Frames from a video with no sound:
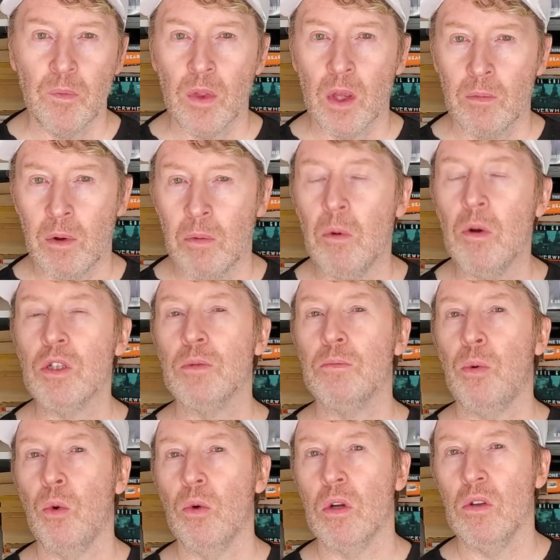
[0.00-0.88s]
But most
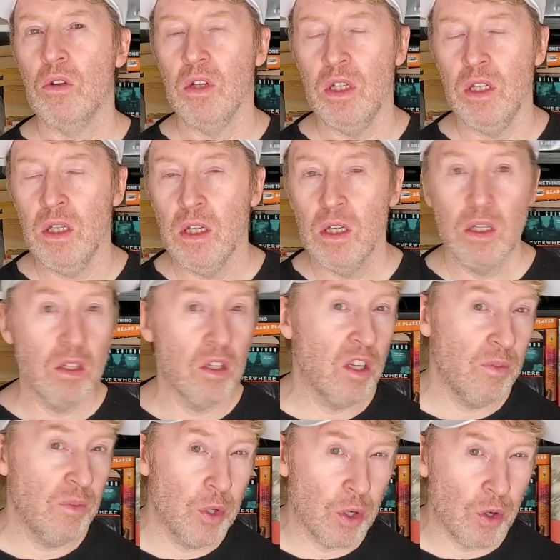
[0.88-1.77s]
importantly,
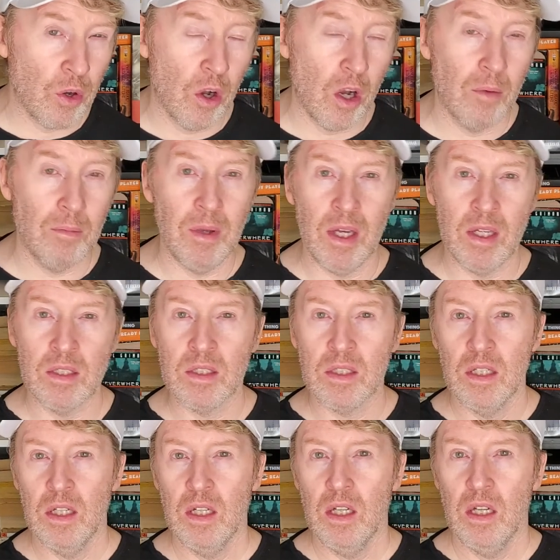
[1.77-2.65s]
leave me your comments.
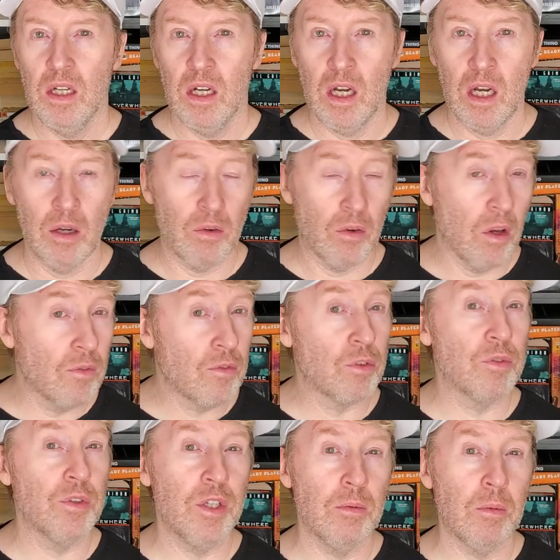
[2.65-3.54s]
I would love to
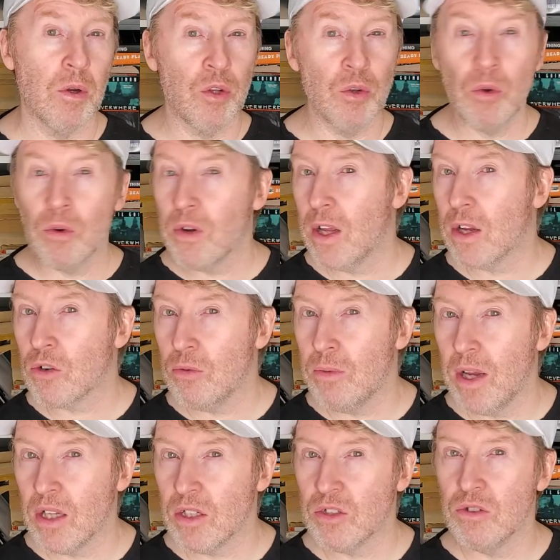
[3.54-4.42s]
read about your
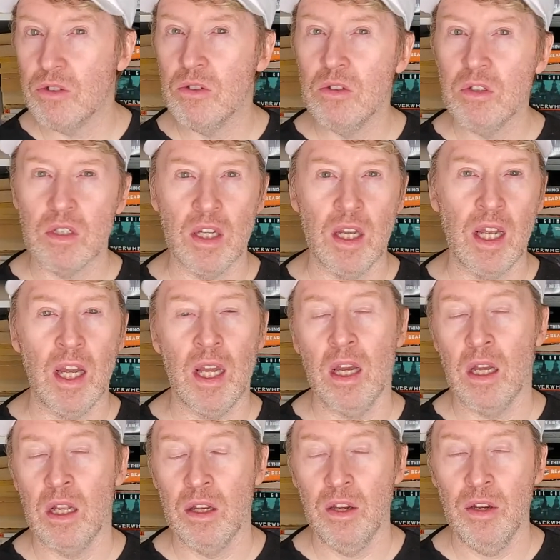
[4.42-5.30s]
Necromancers
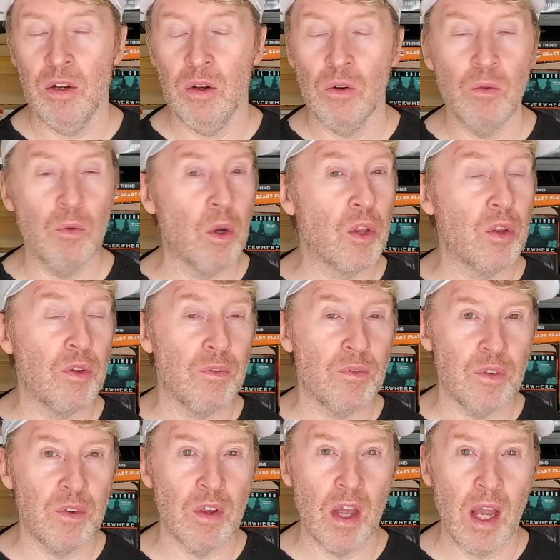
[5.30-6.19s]
and, whether you've
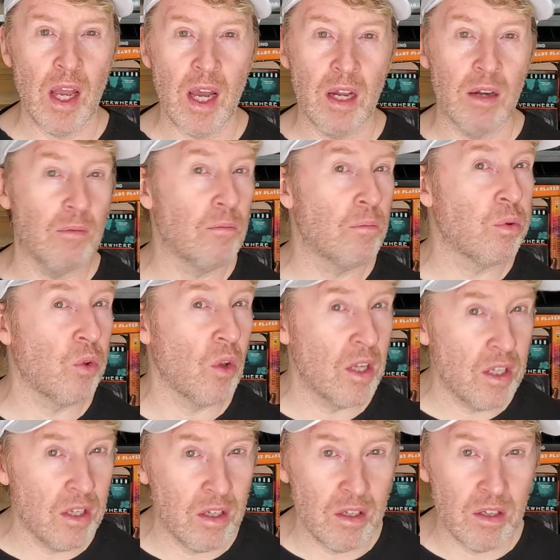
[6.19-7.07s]
had
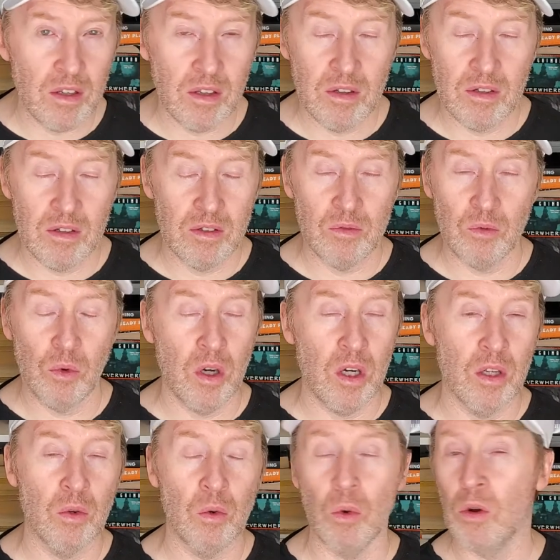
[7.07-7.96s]
playing
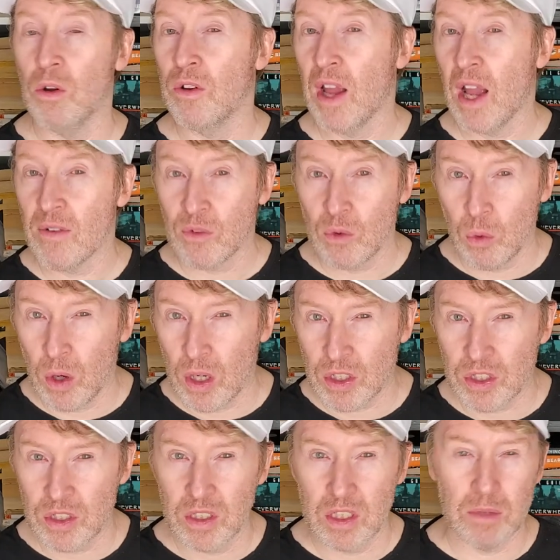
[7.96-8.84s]
one or have
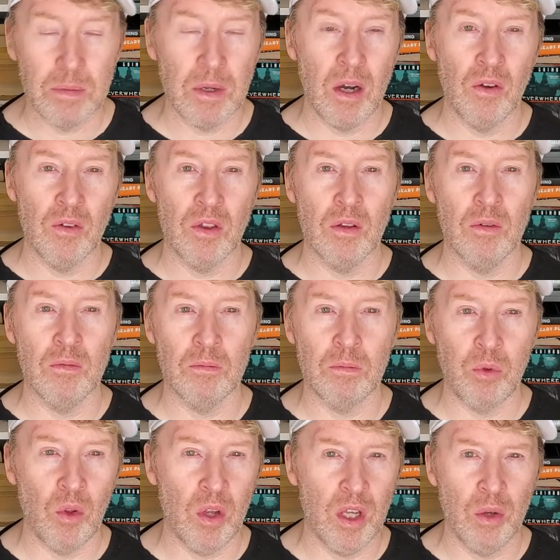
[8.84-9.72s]
questions about them
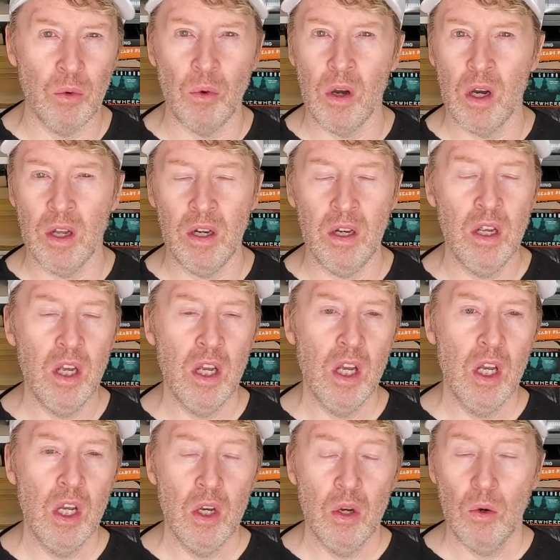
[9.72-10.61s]
playing one.
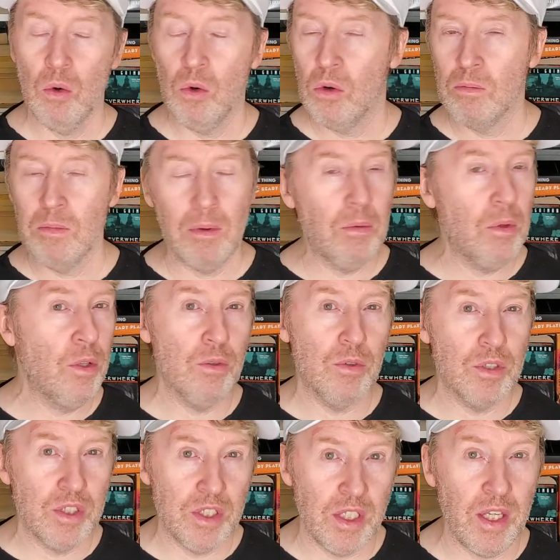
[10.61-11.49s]
Or maybe you were
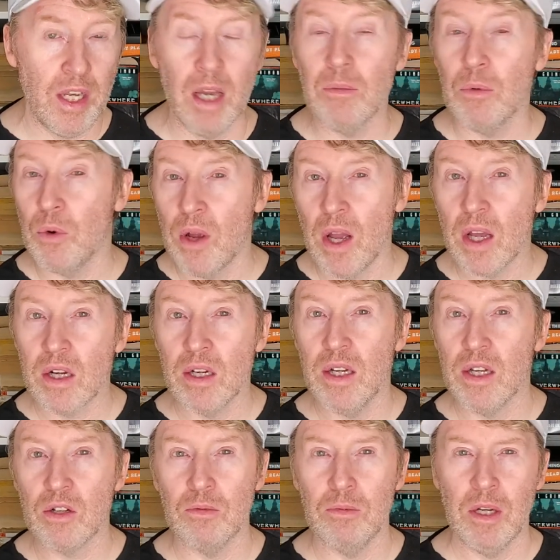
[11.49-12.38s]
a DM who had a
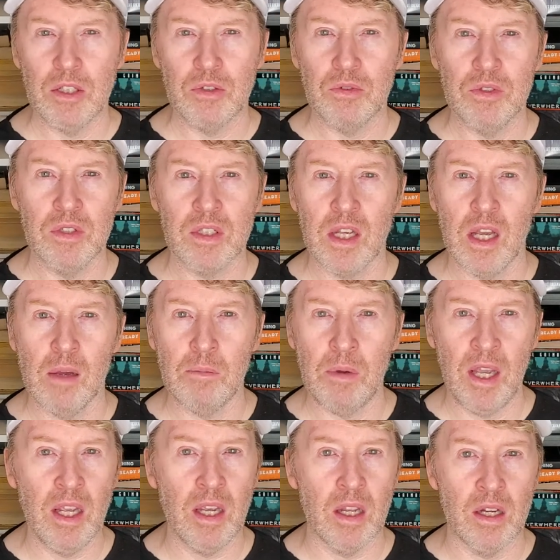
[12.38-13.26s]
Necromancer in his
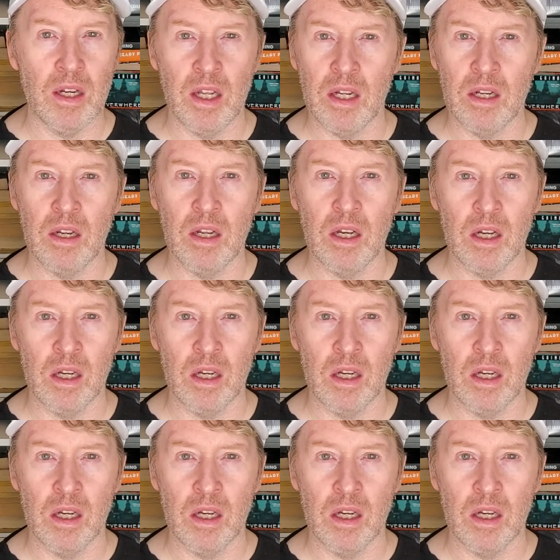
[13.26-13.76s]
campaign and